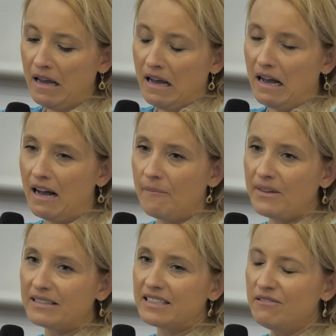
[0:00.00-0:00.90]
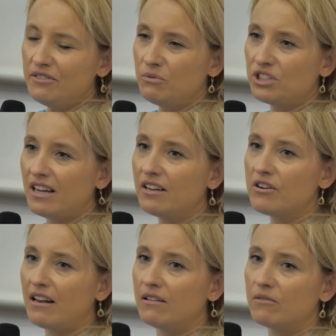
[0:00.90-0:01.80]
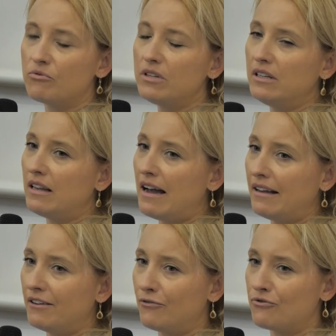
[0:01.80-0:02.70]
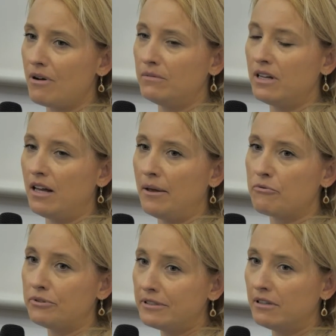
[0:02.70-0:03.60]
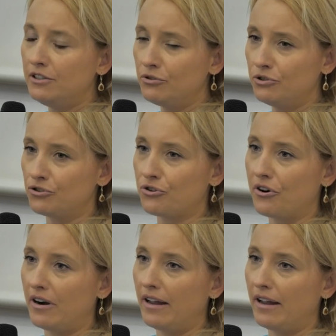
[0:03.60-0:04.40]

And something which I really like from the recent literature